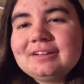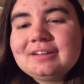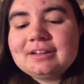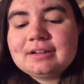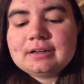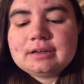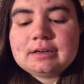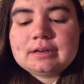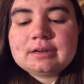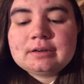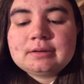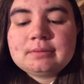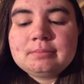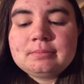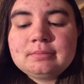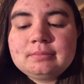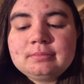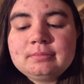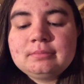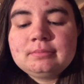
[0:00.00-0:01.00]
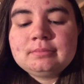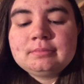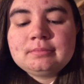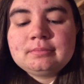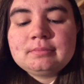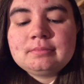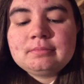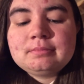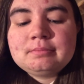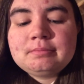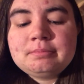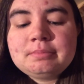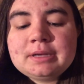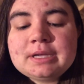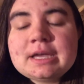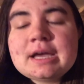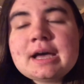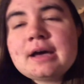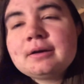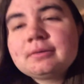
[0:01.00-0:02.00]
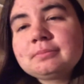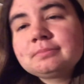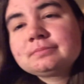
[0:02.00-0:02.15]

But yeah,